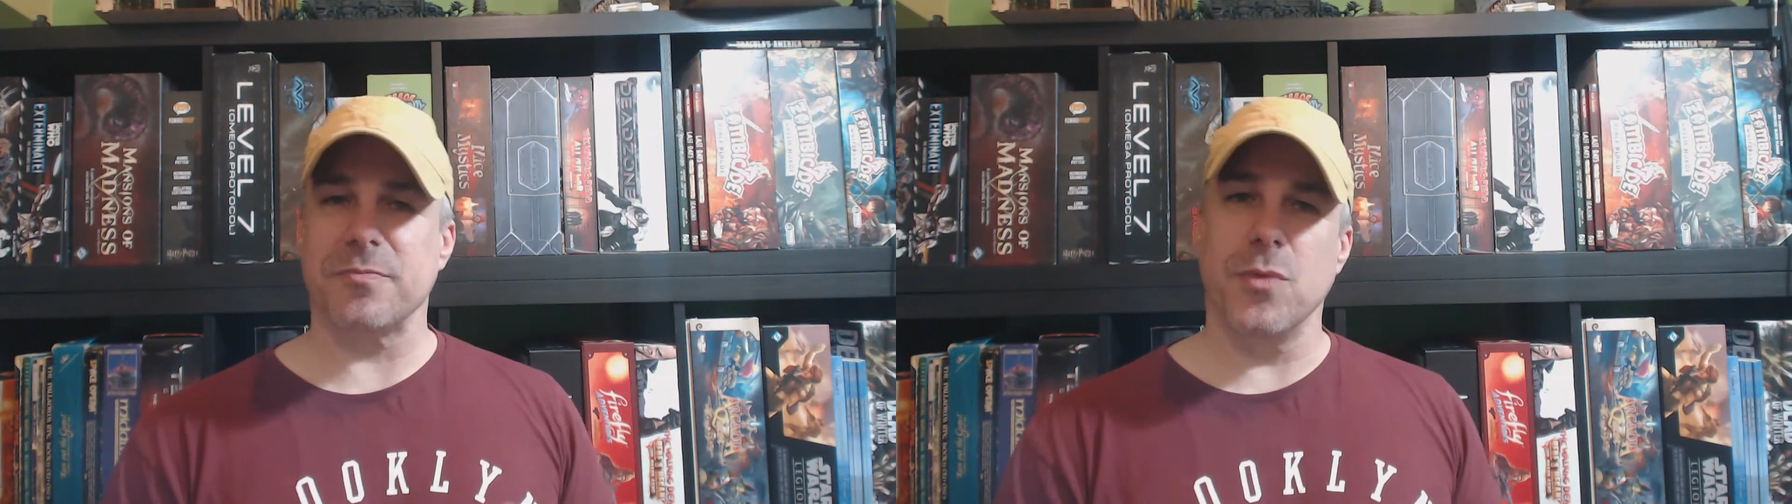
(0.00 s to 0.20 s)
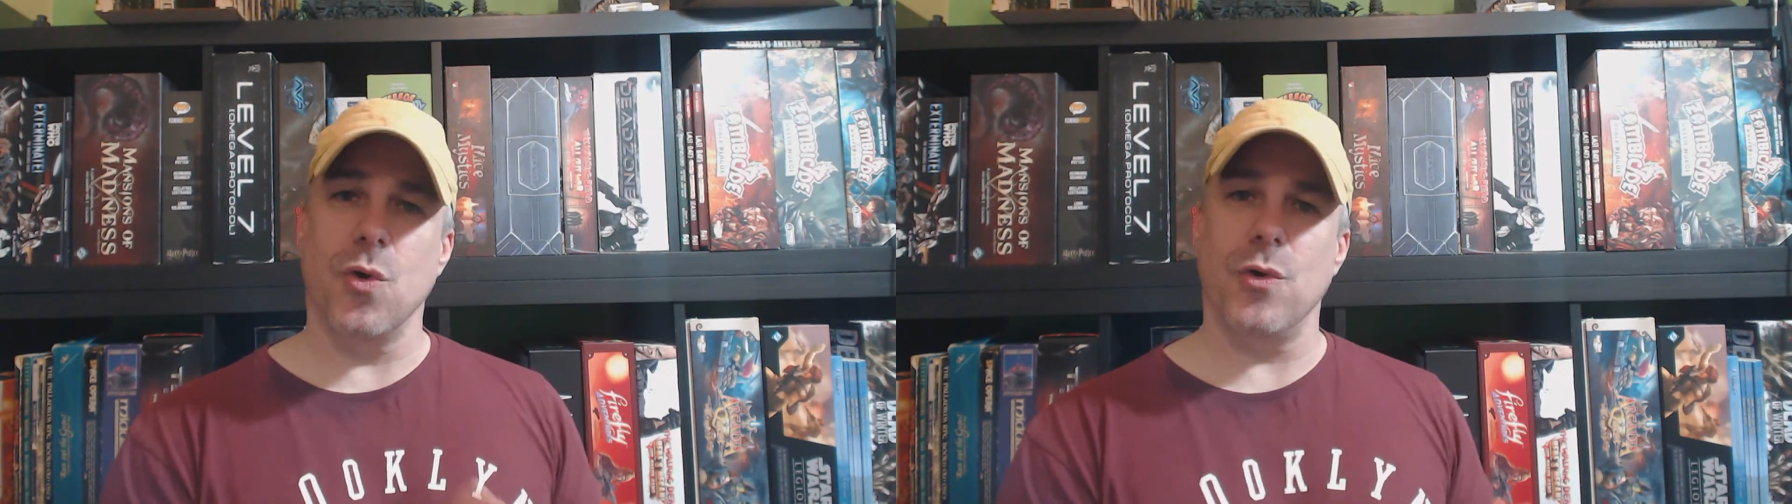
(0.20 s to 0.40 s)

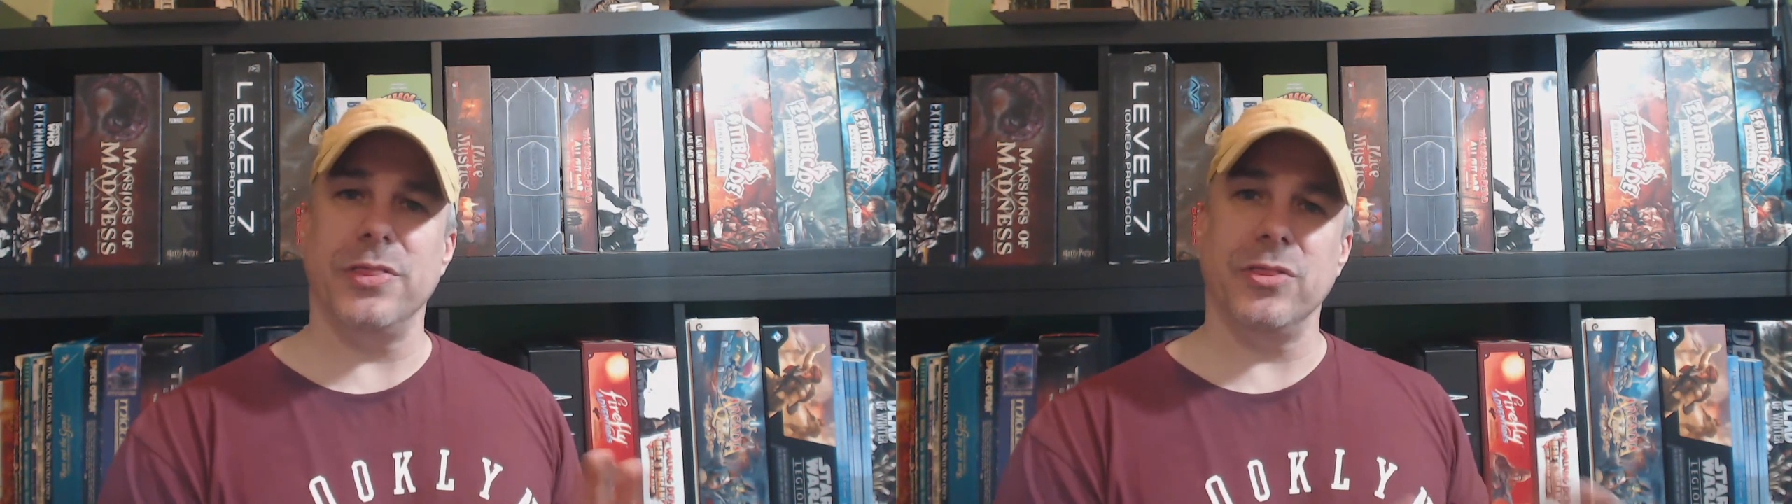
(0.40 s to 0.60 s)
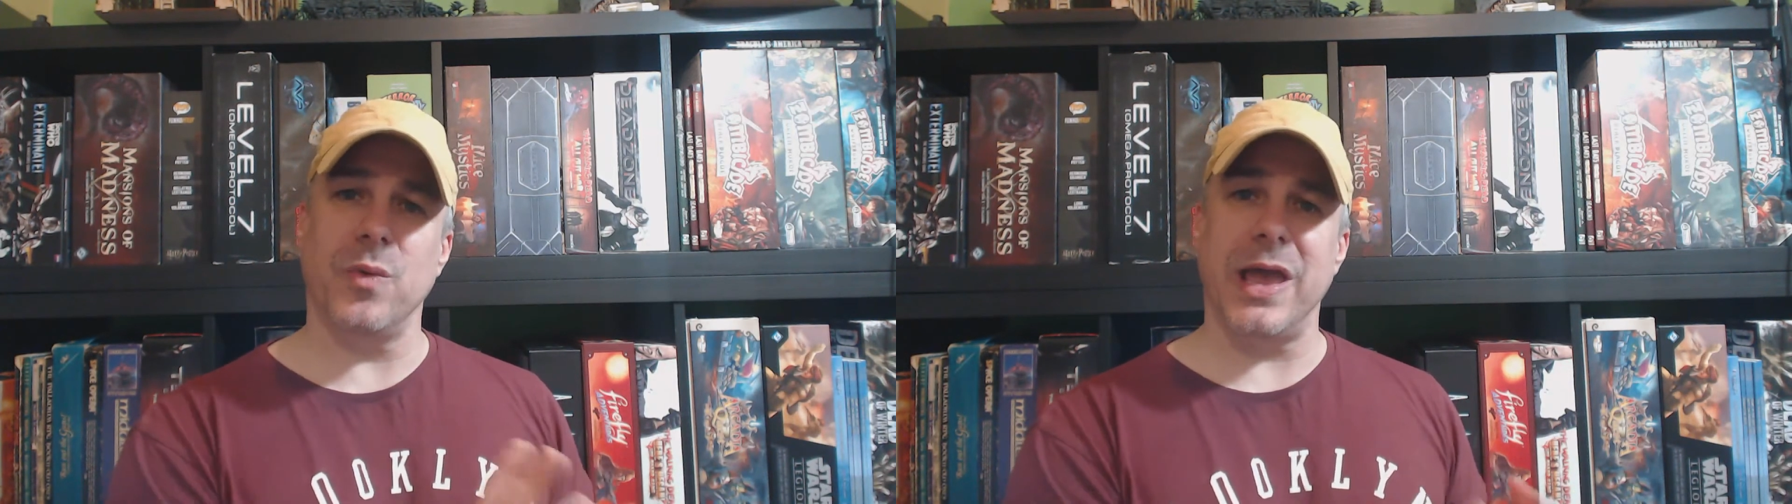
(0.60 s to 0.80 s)
more
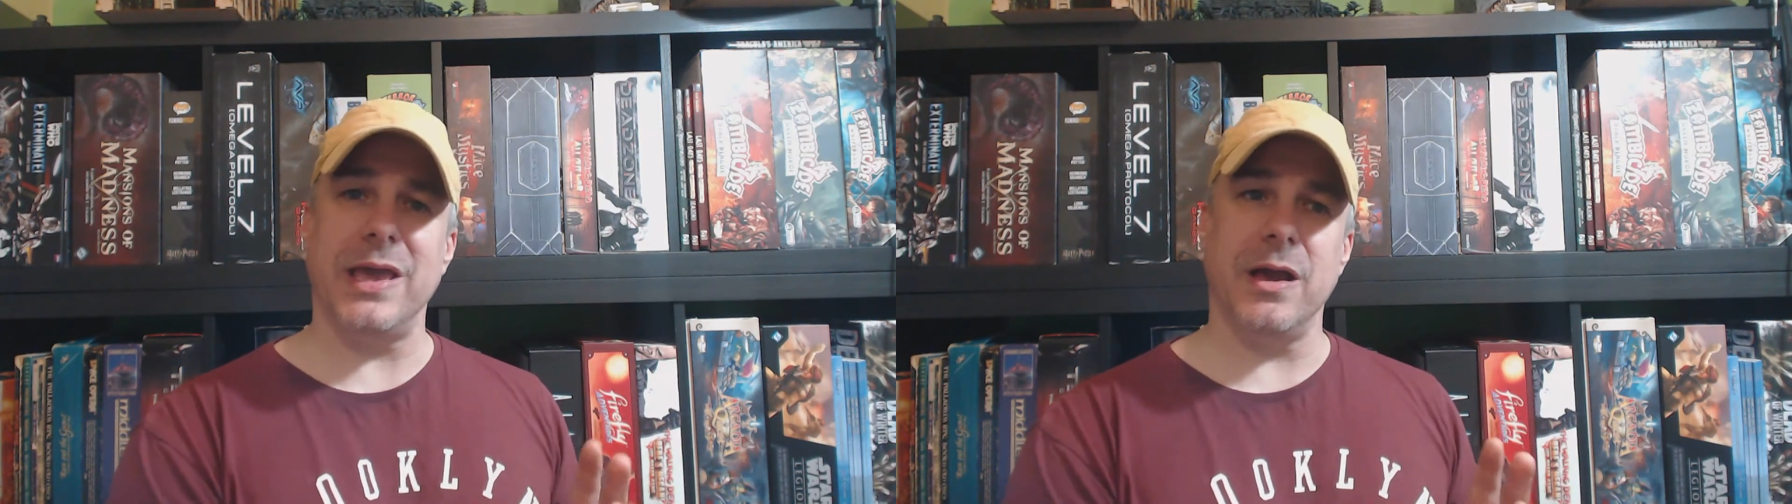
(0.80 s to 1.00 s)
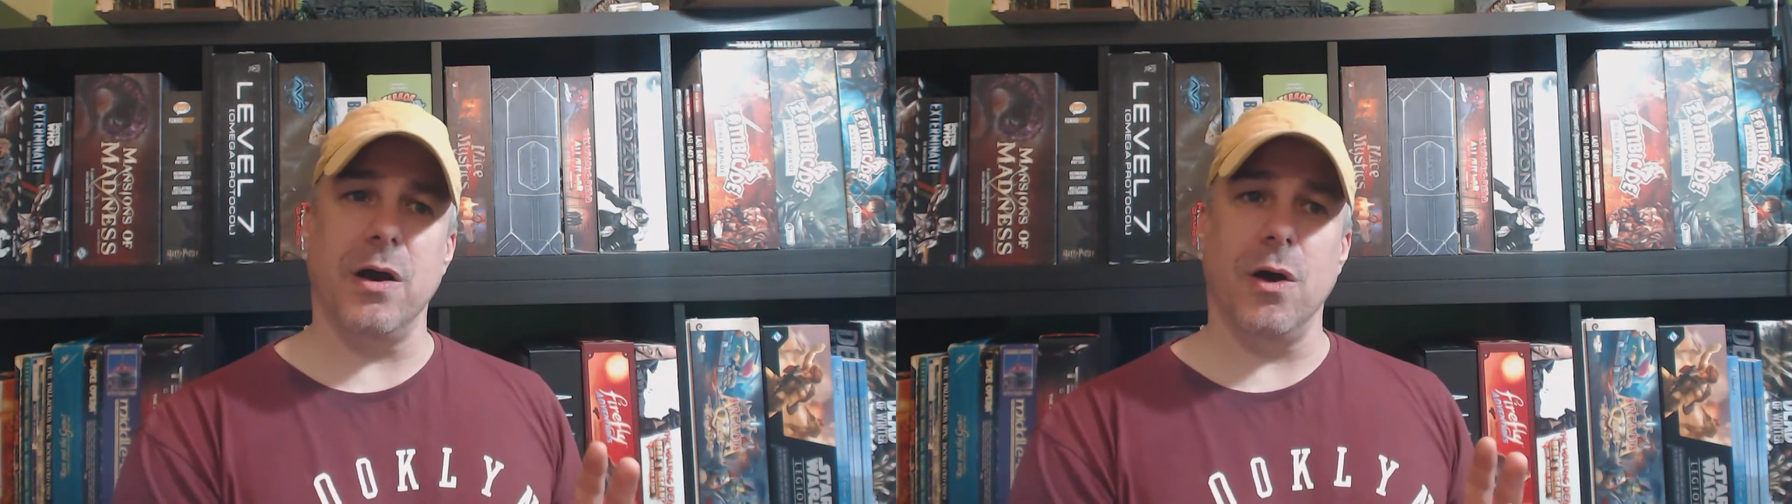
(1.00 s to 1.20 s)
in the
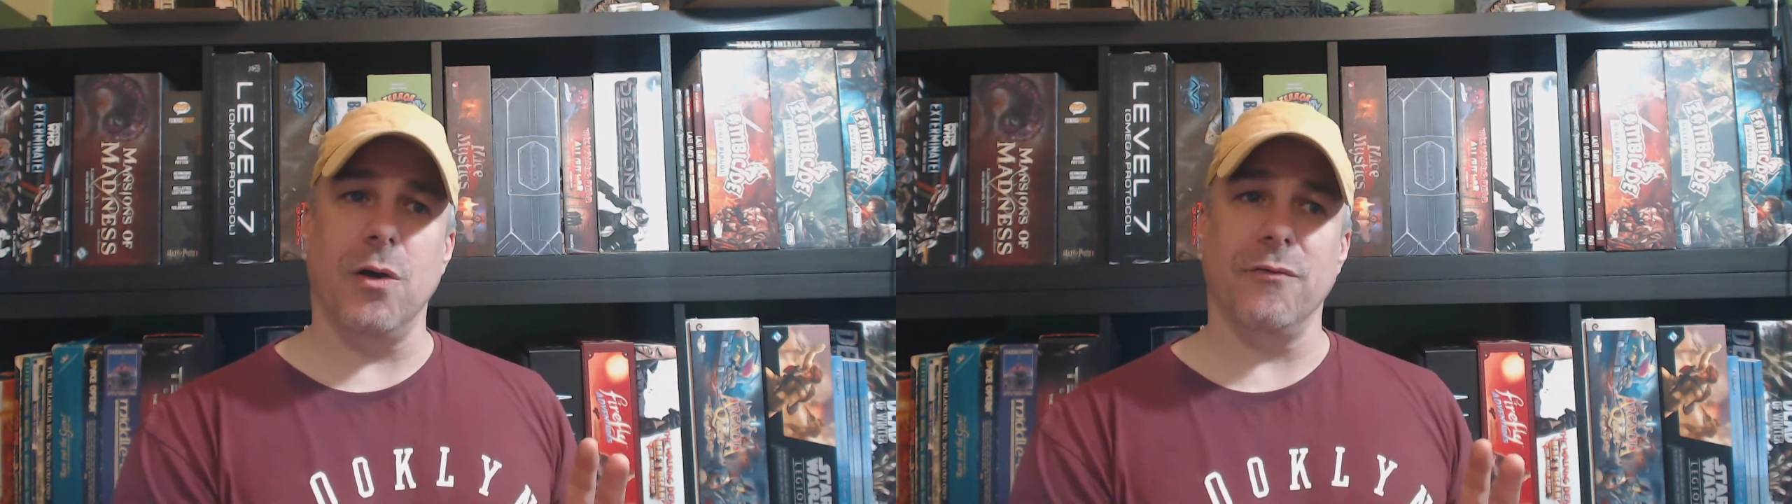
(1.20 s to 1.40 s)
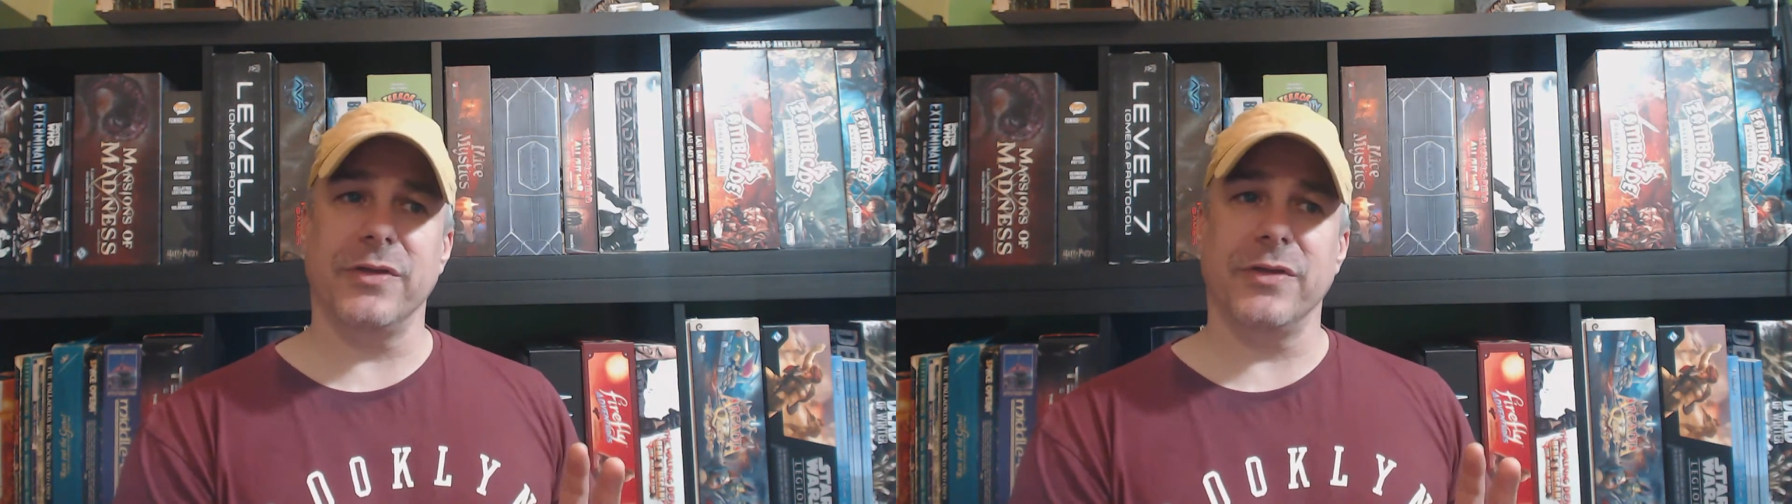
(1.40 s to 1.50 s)
way of